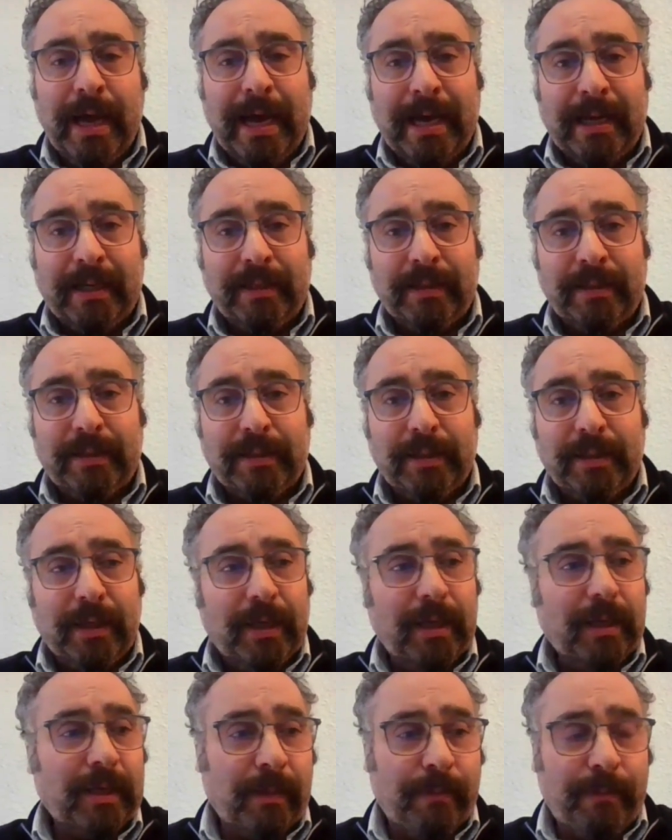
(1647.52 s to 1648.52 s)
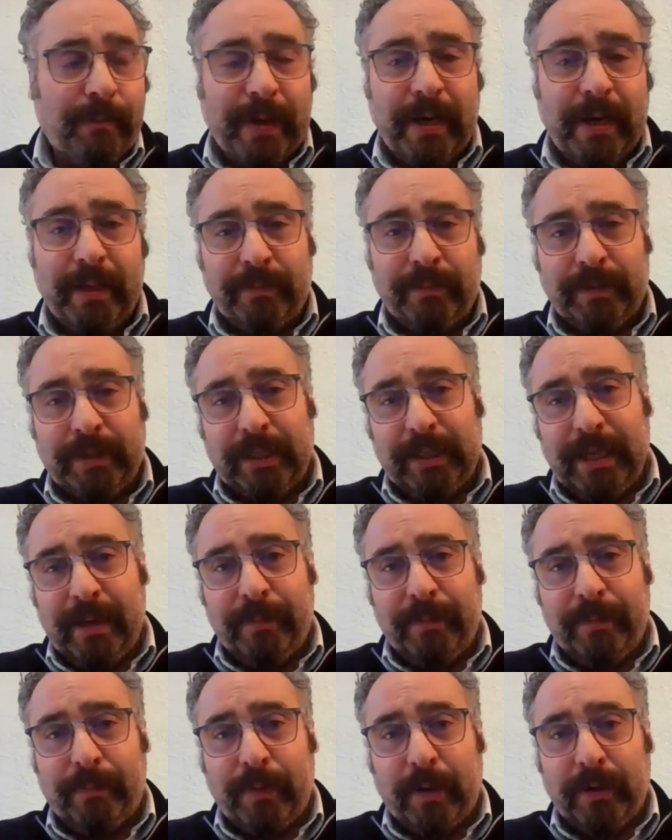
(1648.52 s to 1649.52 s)
and compare them to
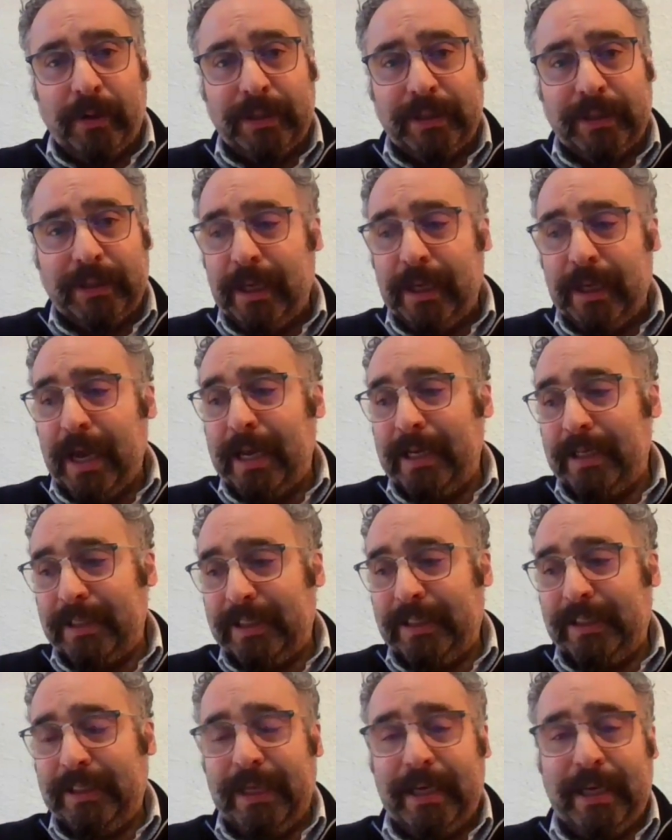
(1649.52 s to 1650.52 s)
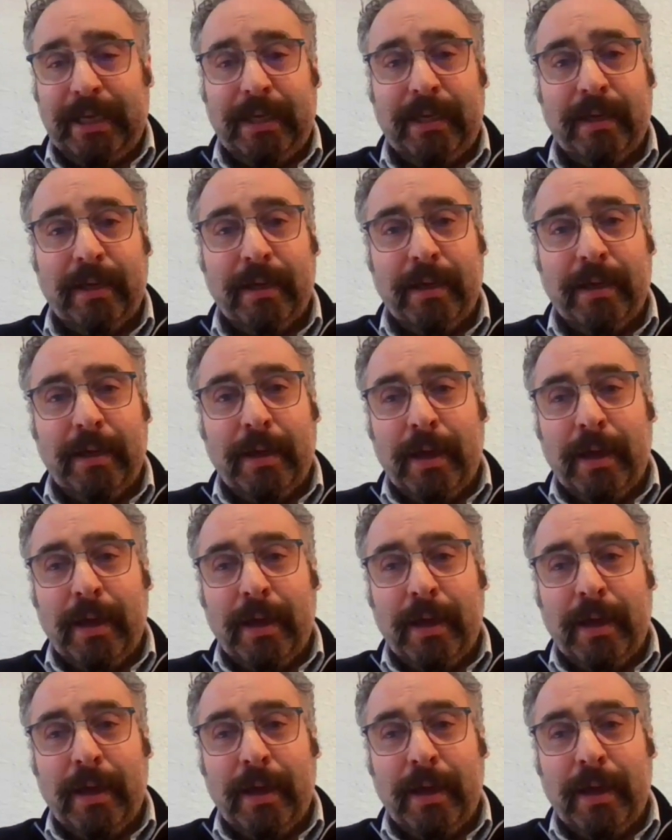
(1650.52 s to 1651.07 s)
Labour policy and see